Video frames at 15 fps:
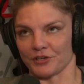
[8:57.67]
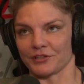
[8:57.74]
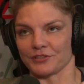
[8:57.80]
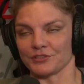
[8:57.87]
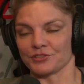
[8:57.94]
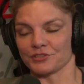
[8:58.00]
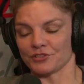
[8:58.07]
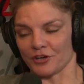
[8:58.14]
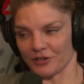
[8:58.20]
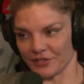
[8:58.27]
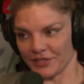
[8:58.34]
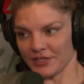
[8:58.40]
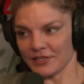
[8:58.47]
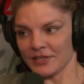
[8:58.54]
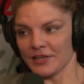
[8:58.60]

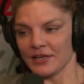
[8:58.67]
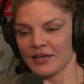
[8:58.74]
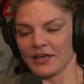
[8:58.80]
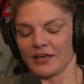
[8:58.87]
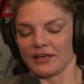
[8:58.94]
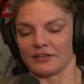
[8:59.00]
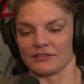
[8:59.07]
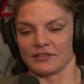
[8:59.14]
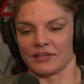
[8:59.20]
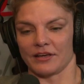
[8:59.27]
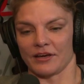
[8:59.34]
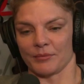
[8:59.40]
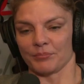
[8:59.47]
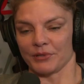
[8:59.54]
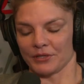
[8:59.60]
starting, and they
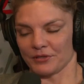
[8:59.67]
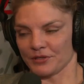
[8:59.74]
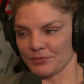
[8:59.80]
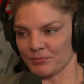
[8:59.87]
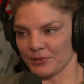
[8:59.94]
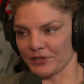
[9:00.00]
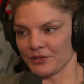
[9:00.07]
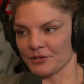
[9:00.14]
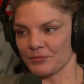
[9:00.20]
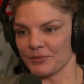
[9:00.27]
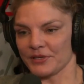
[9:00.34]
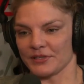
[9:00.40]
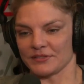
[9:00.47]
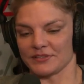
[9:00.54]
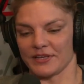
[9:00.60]
got bigger and bigger
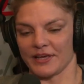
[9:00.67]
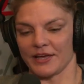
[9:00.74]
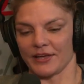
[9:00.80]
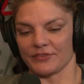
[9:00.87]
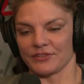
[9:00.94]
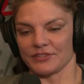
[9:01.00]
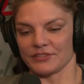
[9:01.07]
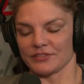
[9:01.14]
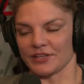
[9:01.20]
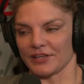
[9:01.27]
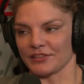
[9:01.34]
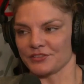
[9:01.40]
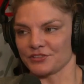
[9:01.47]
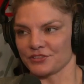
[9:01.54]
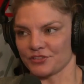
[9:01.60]
because they had these
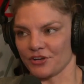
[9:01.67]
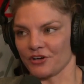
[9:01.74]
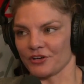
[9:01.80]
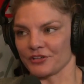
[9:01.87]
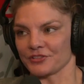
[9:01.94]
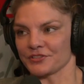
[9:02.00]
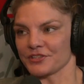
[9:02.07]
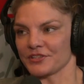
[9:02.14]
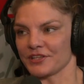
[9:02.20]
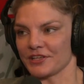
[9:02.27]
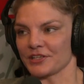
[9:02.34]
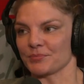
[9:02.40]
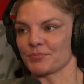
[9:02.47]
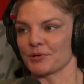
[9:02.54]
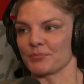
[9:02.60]
like stars that they
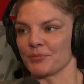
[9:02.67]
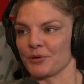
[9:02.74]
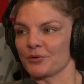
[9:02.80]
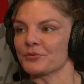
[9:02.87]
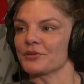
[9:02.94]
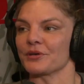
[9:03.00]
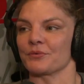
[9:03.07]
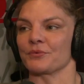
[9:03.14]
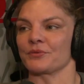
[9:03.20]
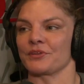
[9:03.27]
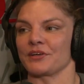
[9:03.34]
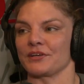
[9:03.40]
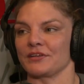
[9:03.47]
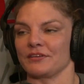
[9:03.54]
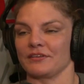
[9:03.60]
could promote
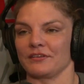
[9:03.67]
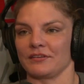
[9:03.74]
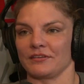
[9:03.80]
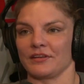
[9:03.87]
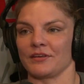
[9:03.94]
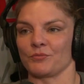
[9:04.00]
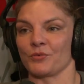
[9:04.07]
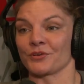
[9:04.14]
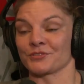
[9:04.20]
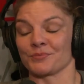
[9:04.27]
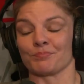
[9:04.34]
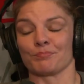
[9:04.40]
that it wasn't